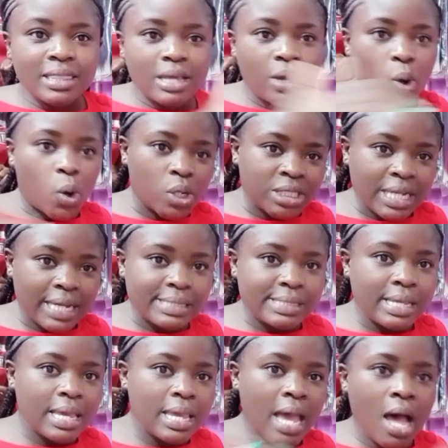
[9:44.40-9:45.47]
the contacts
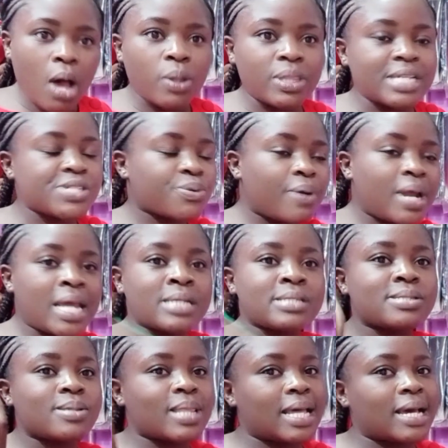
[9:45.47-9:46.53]
here on the screen
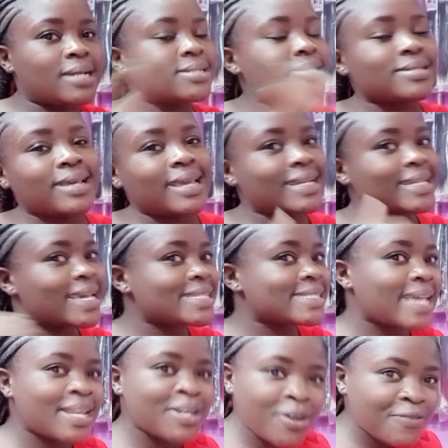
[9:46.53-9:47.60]
so that in case
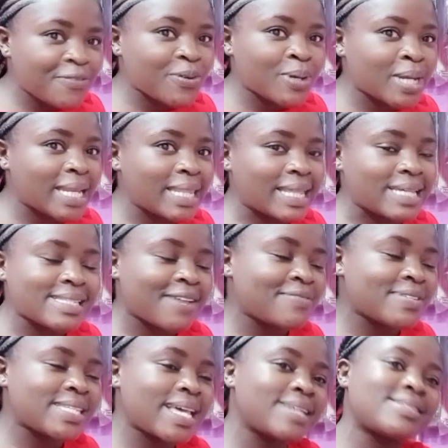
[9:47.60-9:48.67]
any of you need the
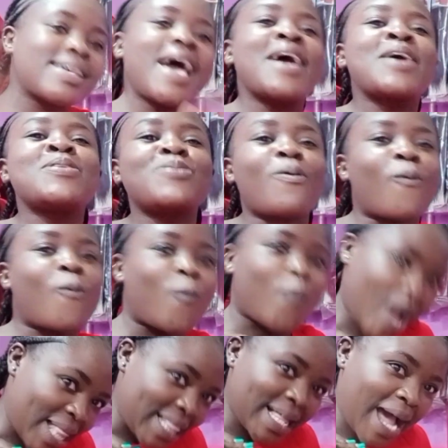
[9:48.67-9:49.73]
services, you're
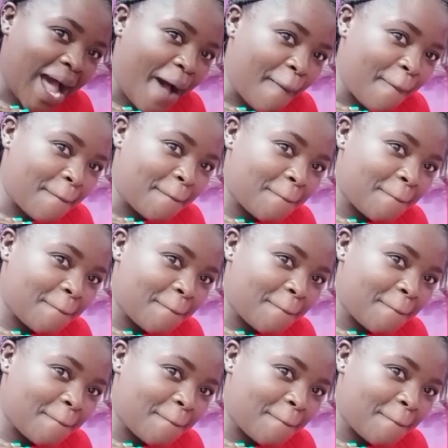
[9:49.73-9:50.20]
welcome.